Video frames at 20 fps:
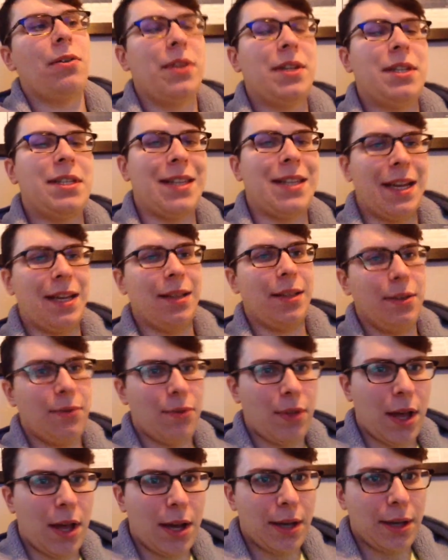the daily
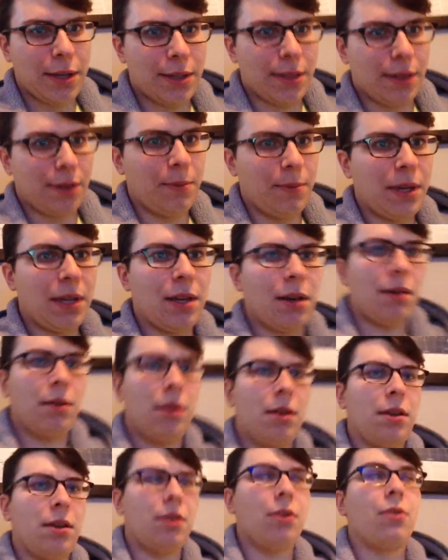vlogs that are
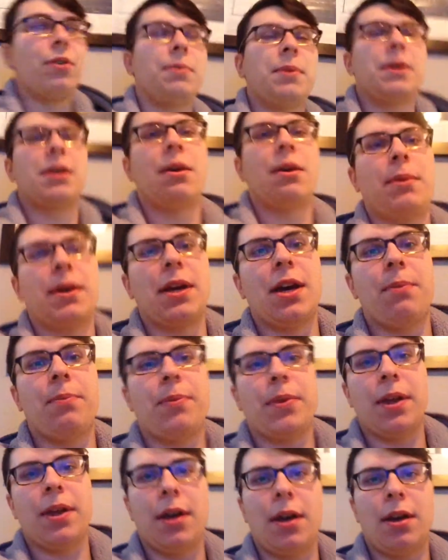going to be coming
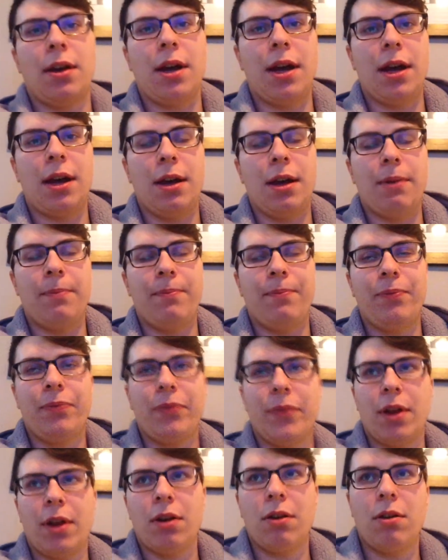up that
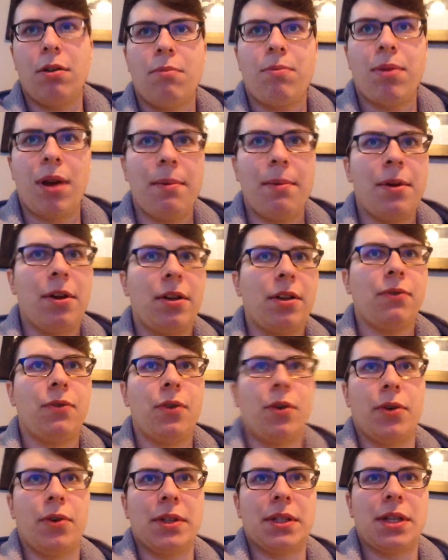are primarily
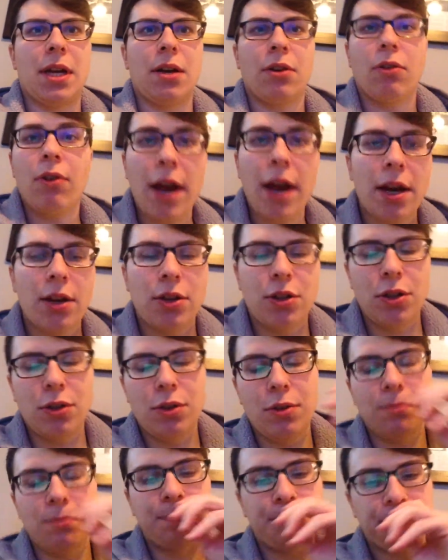focused on
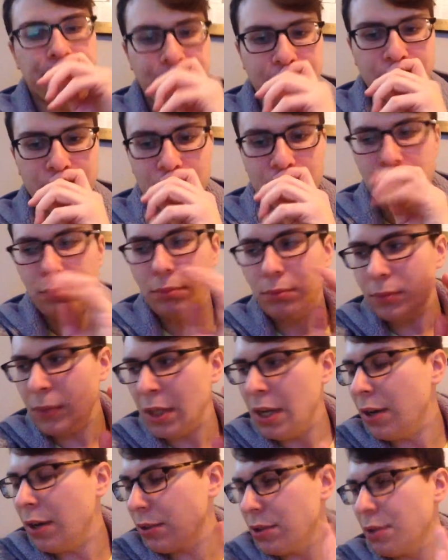gratitude,
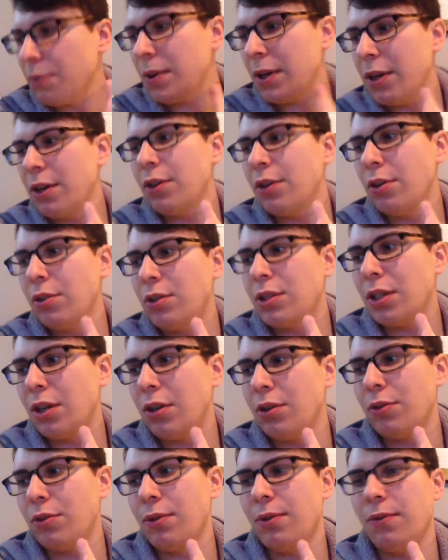I also wanted to
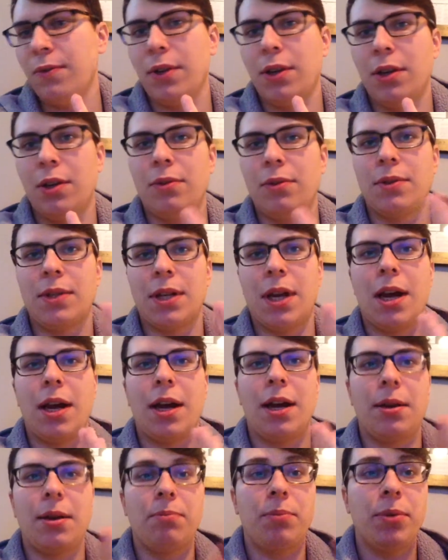start doing videos
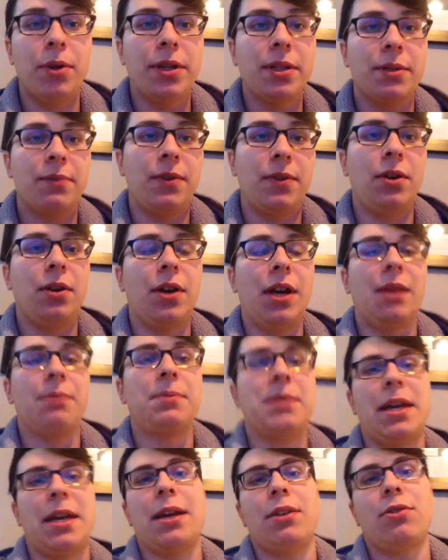on books, video
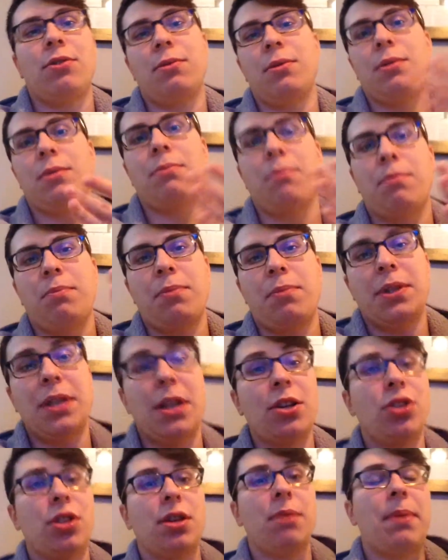games, and doing
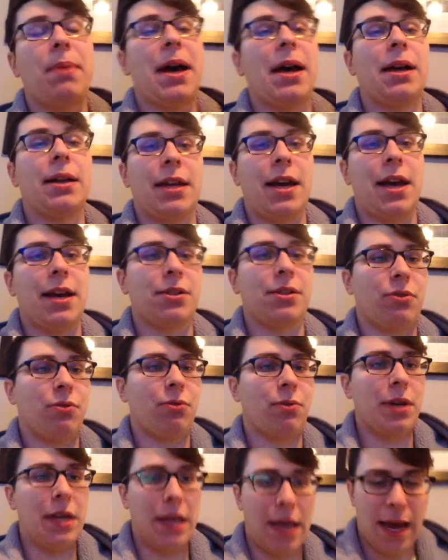potentially a podcast
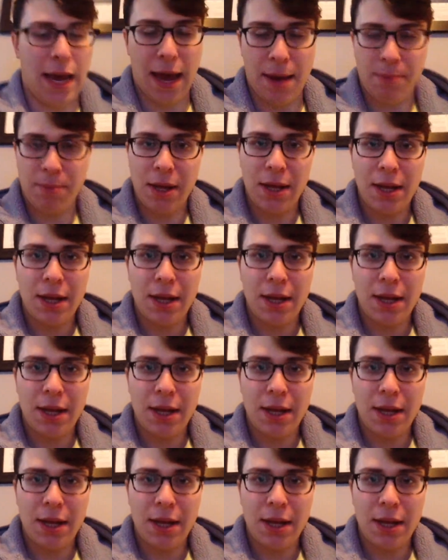recap.